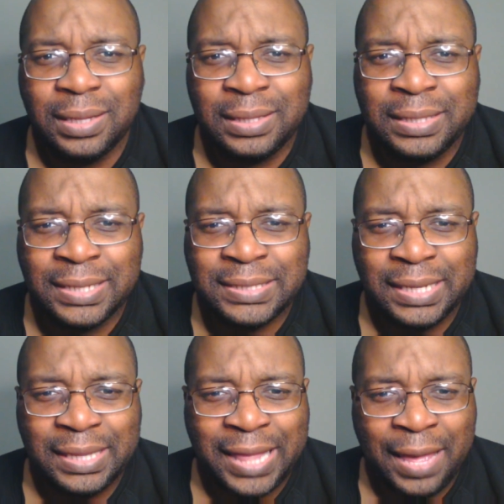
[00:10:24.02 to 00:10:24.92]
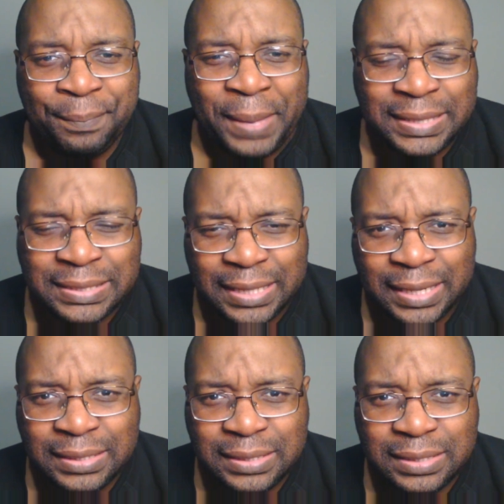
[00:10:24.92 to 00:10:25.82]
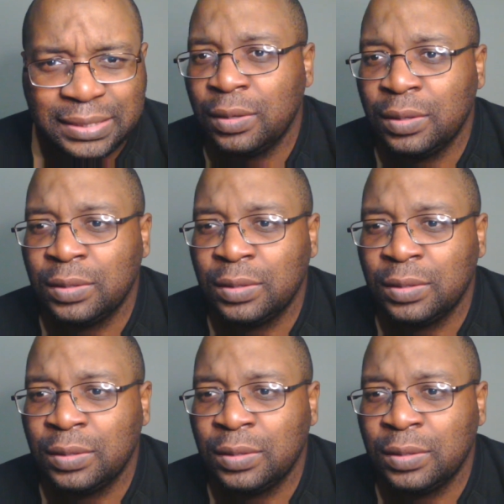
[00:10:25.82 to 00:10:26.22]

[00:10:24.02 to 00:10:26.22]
Doesn't that make sense?